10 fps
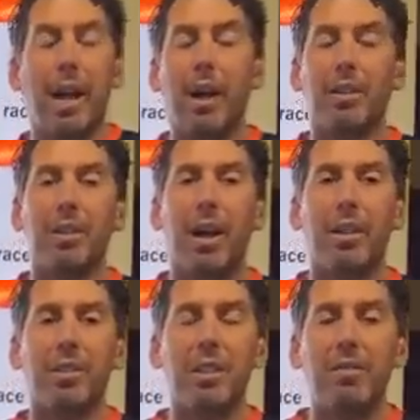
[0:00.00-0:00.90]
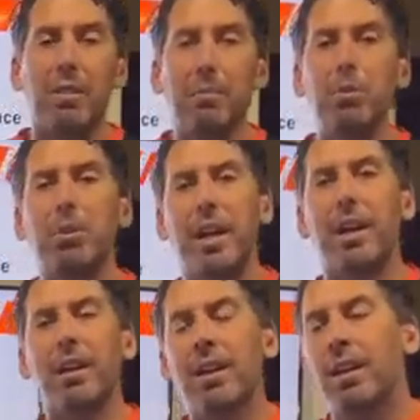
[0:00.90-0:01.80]
I also had a CV boot
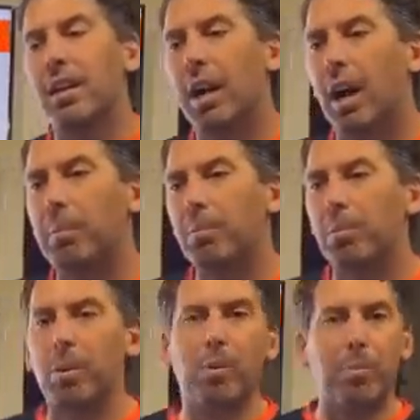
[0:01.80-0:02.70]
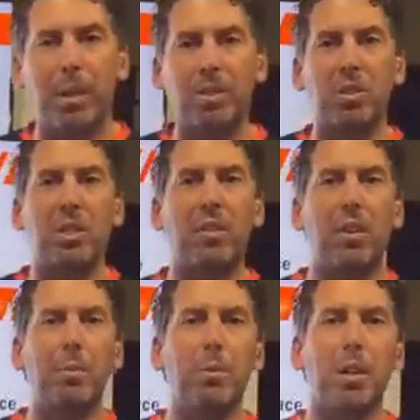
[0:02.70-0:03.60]
tear. We replaced the
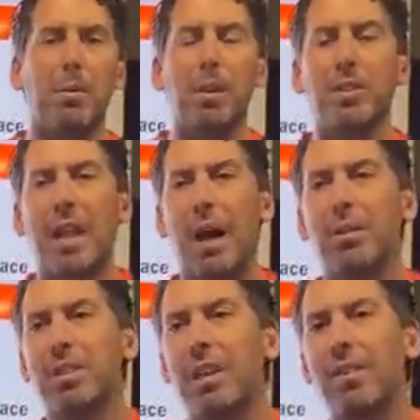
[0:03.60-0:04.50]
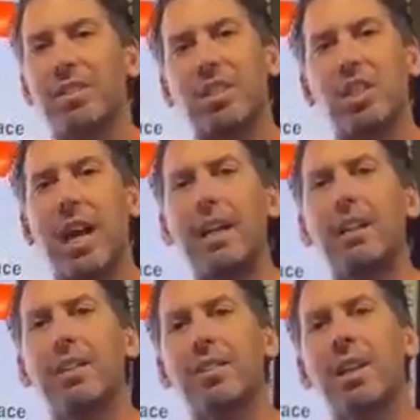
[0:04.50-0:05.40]
CV boot tear, but it's given us a
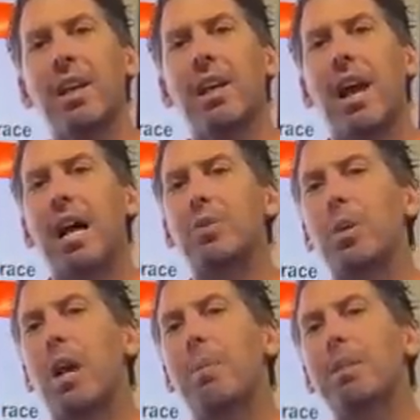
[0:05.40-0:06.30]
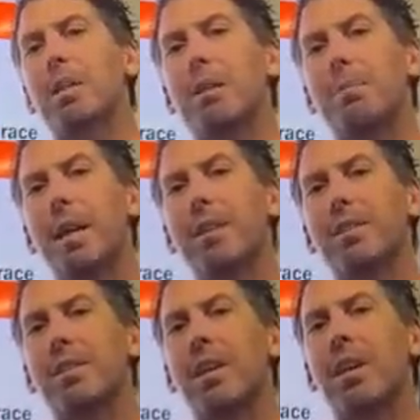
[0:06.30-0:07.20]
checklist as we come into the
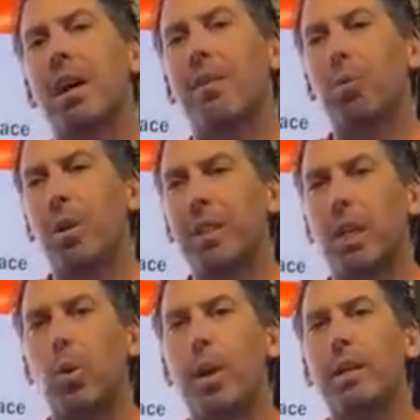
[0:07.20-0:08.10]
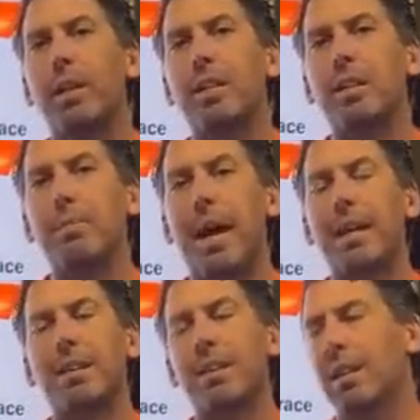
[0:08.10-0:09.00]
pits of what to quickly
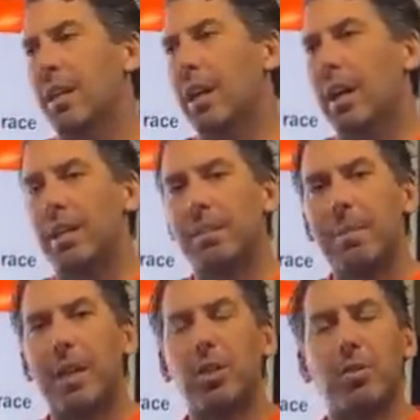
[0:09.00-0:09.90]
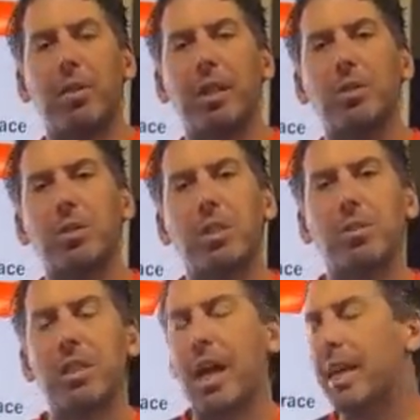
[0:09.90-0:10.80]
inspect to make sure things are
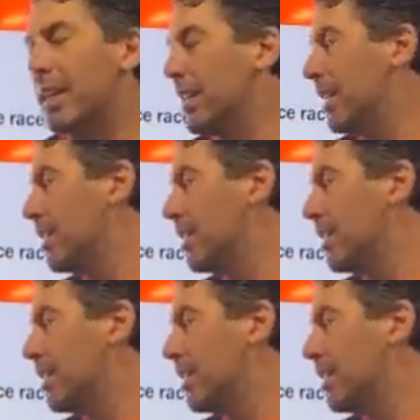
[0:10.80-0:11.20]
still tight.